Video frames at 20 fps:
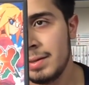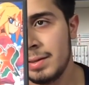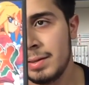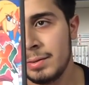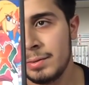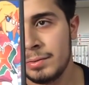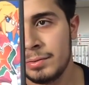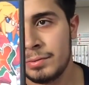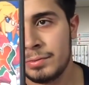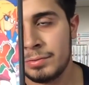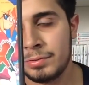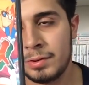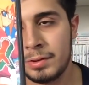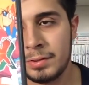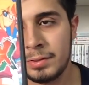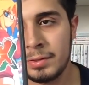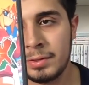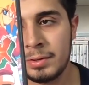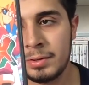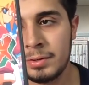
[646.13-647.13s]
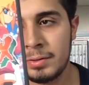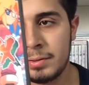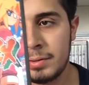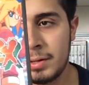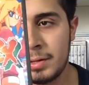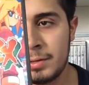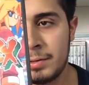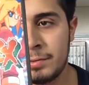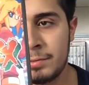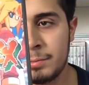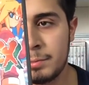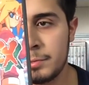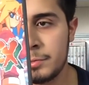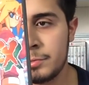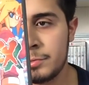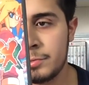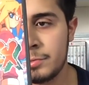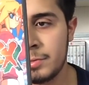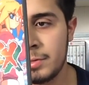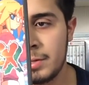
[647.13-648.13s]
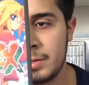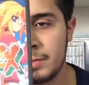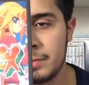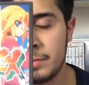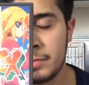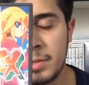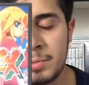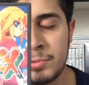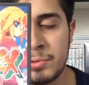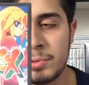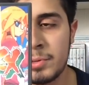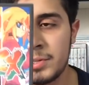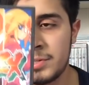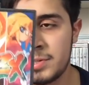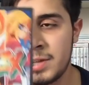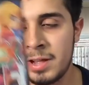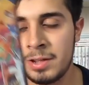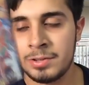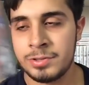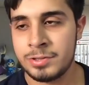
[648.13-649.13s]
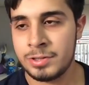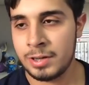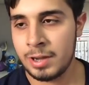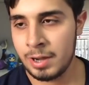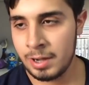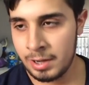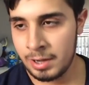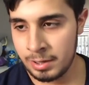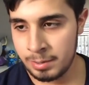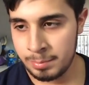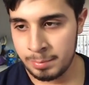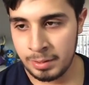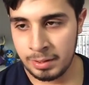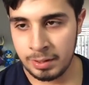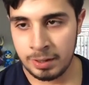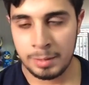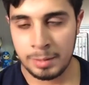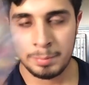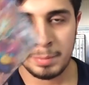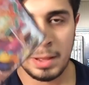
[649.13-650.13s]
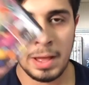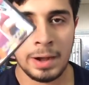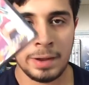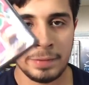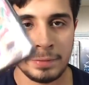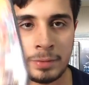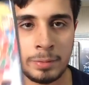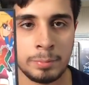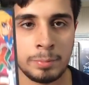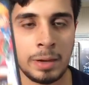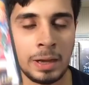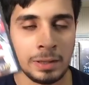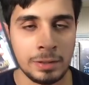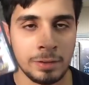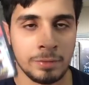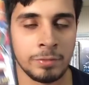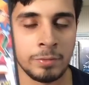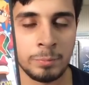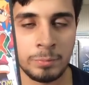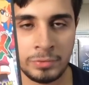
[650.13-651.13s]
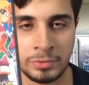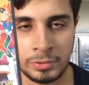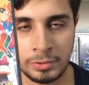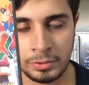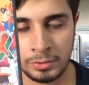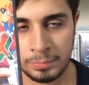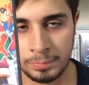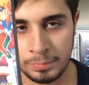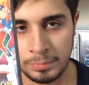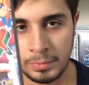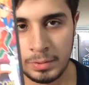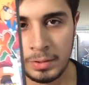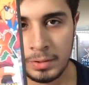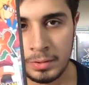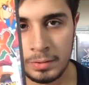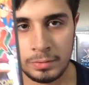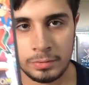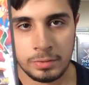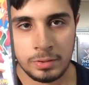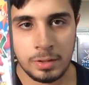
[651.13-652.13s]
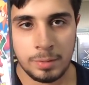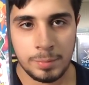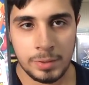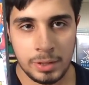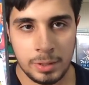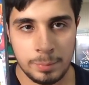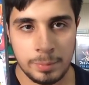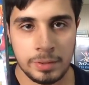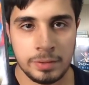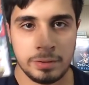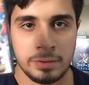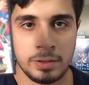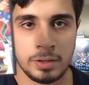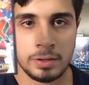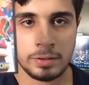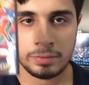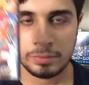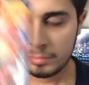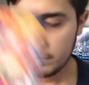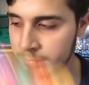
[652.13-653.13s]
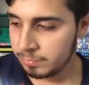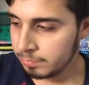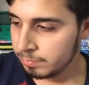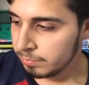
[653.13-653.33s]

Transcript: It was fun though. I just wish... These games are really challenging, I gotta admit, and I'm bad at them, but I love them still. So yeah, Mega Man ZX.